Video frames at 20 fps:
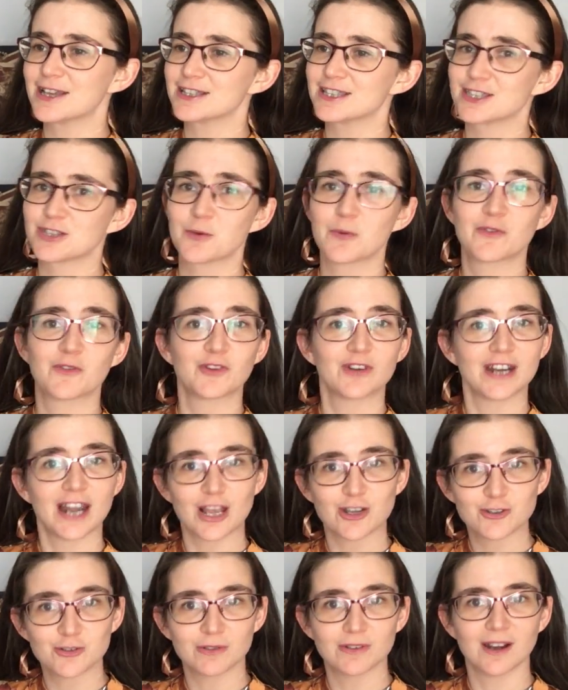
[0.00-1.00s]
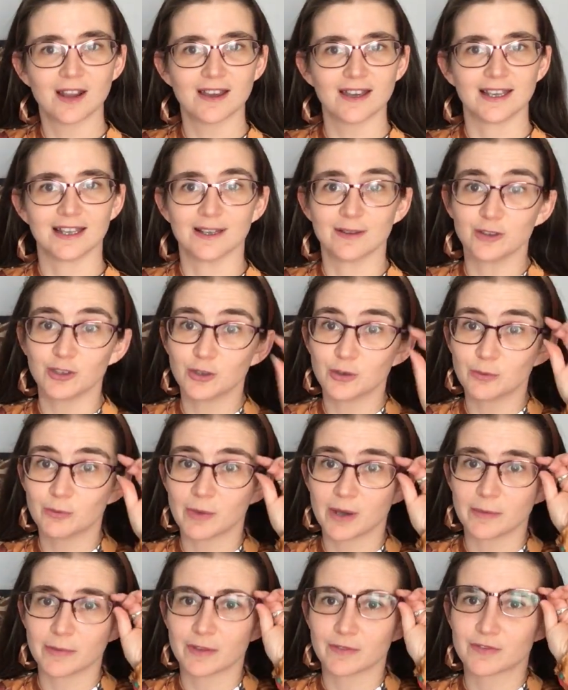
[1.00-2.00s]
so we've got natural light. You
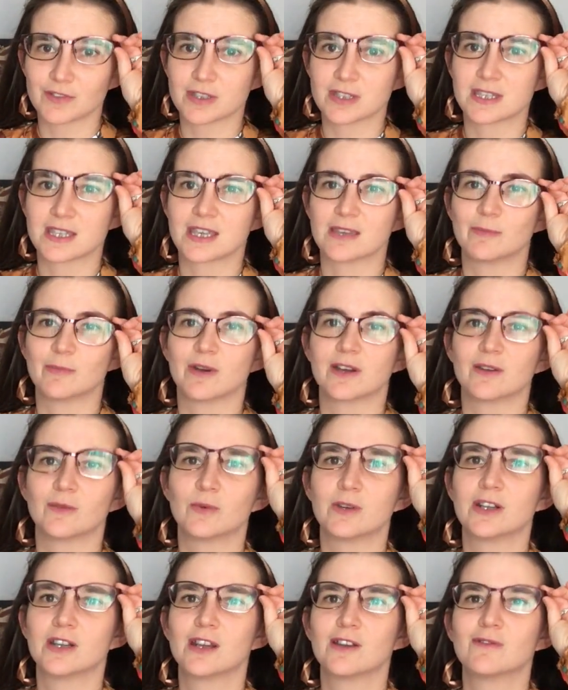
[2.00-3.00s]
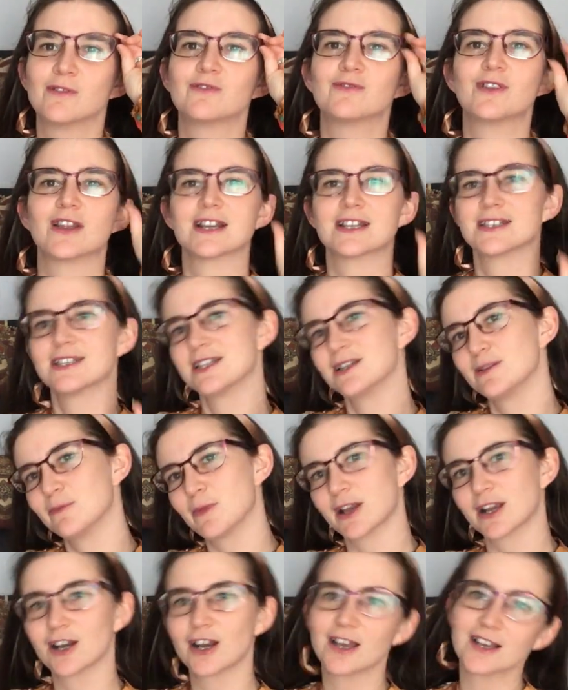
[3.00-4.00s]
might be able to see my window reflected in
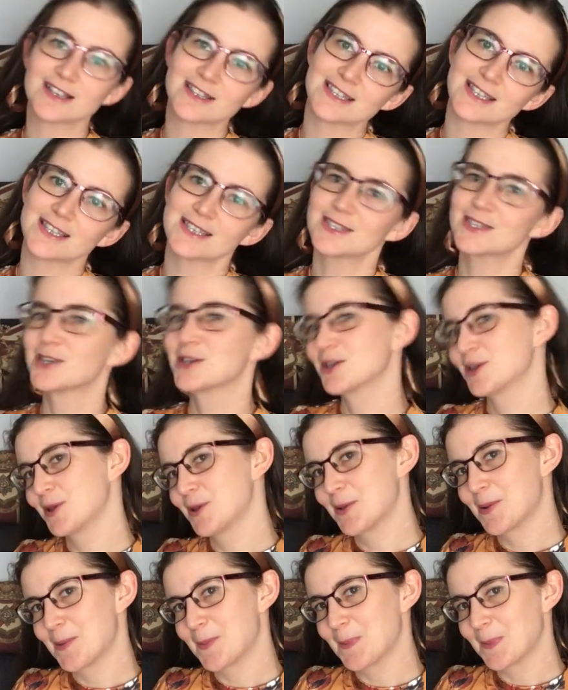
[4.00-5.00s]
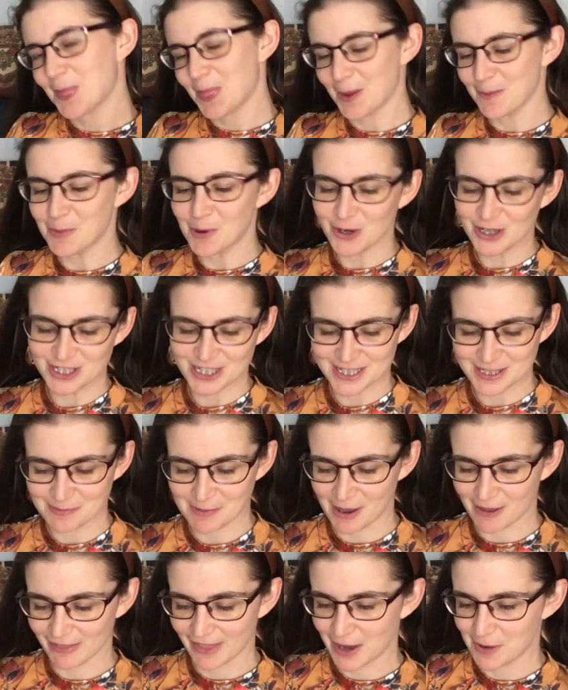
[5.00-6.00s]
my glasses. Apologies
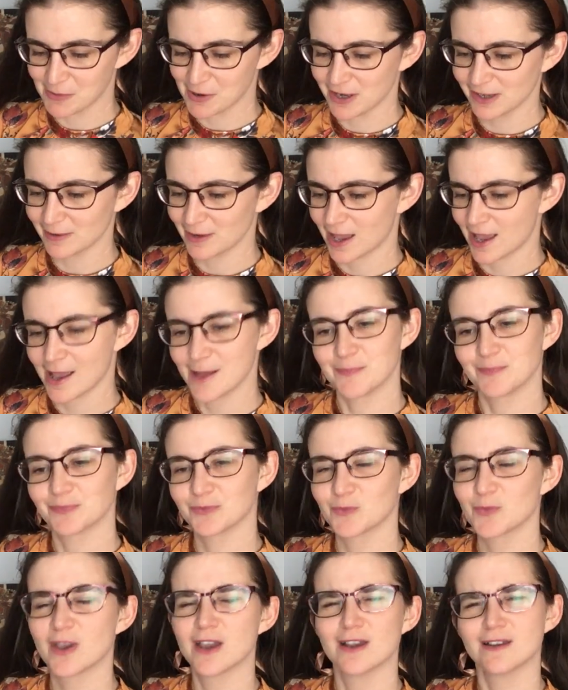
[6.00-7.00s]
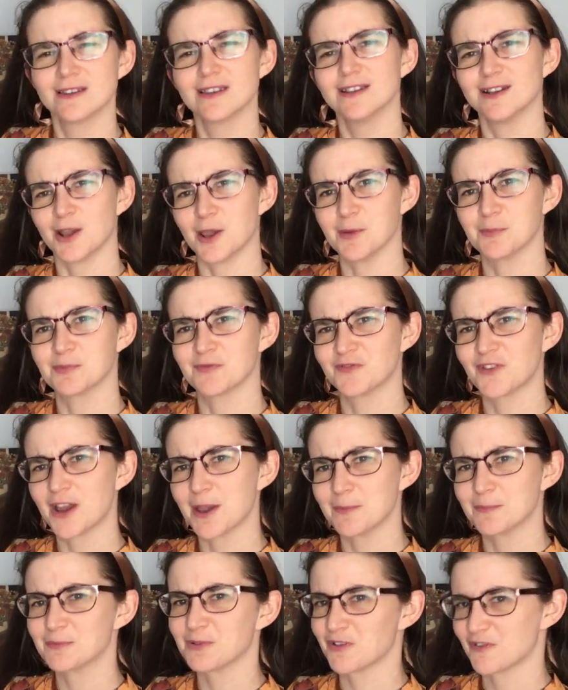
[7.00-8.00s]
about that one. We're, you know, a
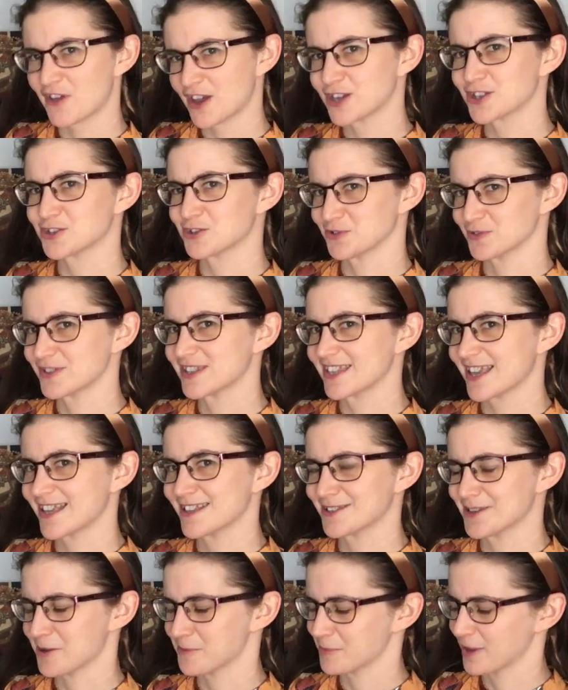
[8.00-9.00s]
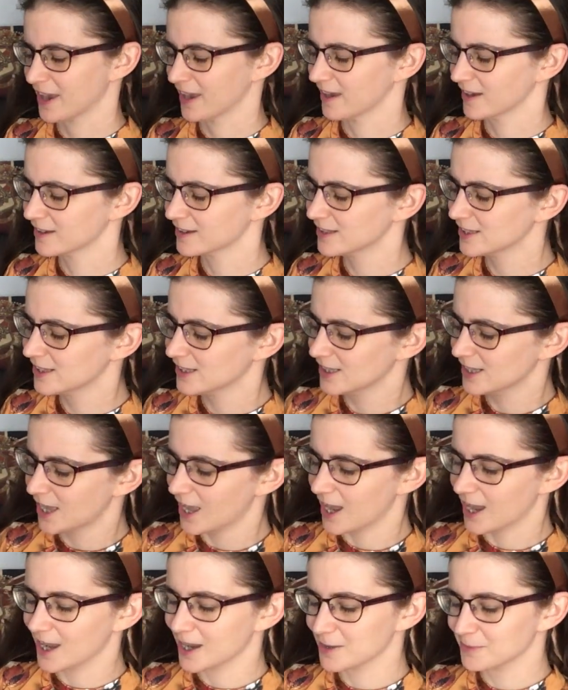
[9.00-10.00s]
very professional setup here.
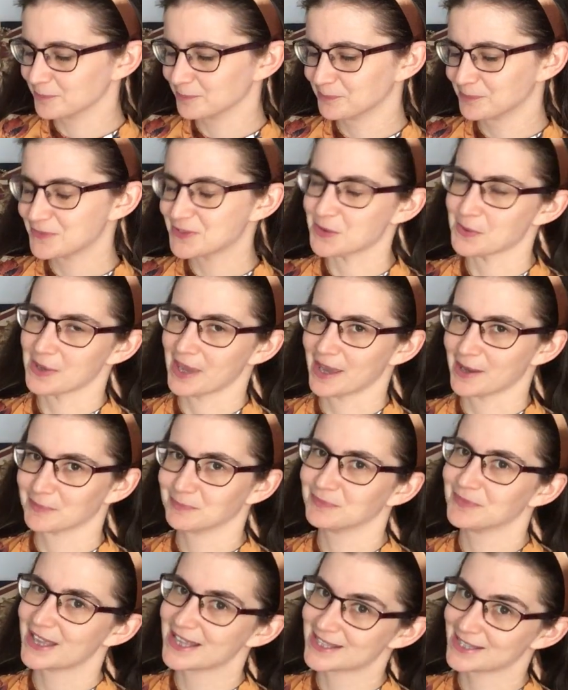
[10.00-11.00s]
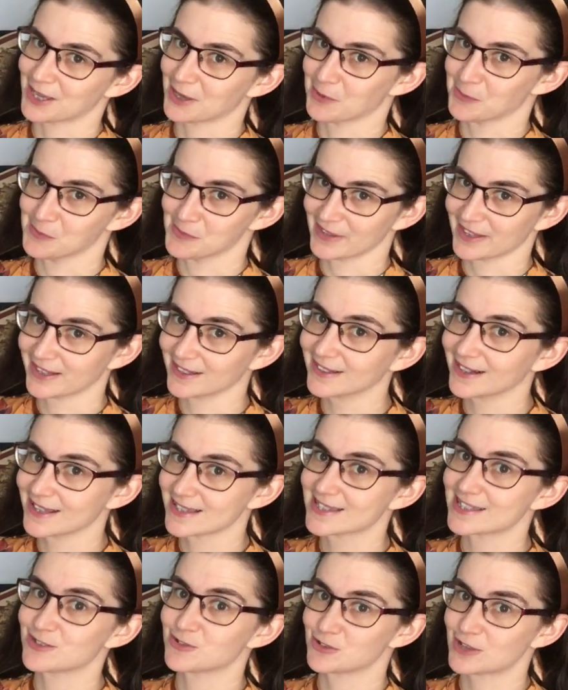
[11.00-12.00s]
So yeah, let's get on with it.
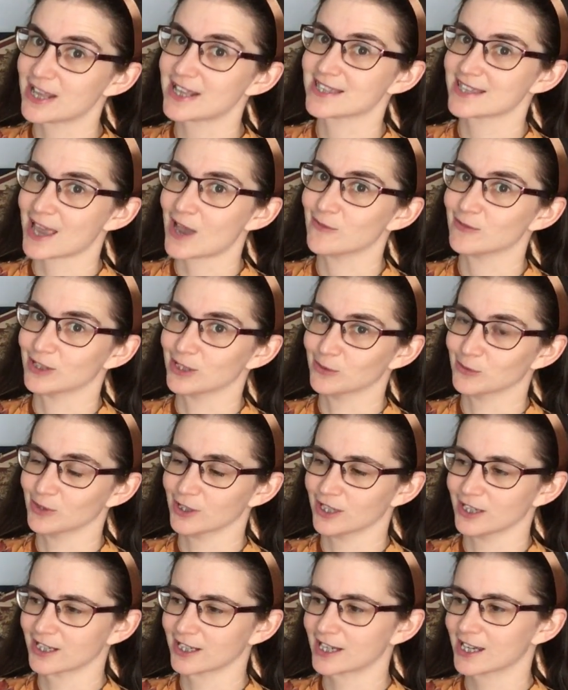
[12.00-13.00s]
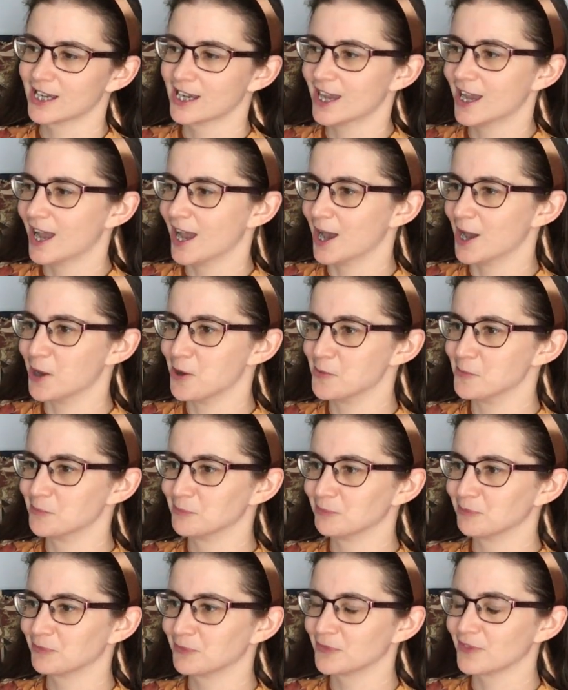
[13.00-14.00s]
Let's have a little look.
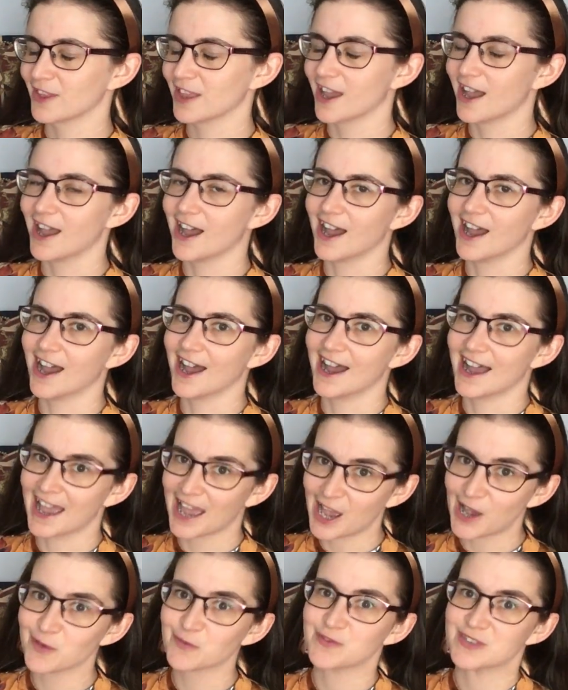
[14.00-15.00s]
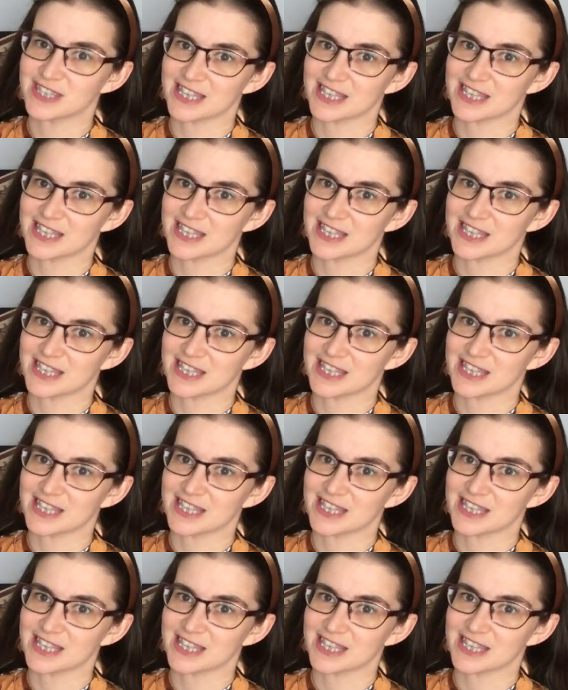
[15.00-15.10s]
I have